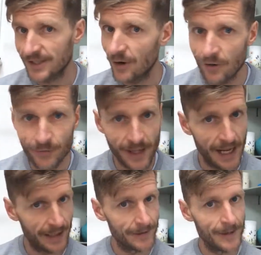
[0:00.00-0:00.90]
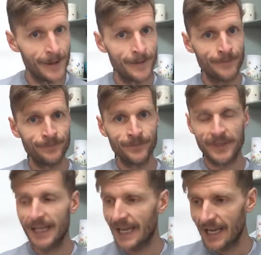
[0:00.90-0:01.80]
Start off with that.
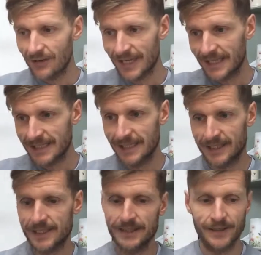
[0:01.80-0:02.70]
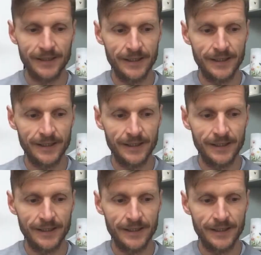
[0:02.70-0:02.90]
Get a hair analysis.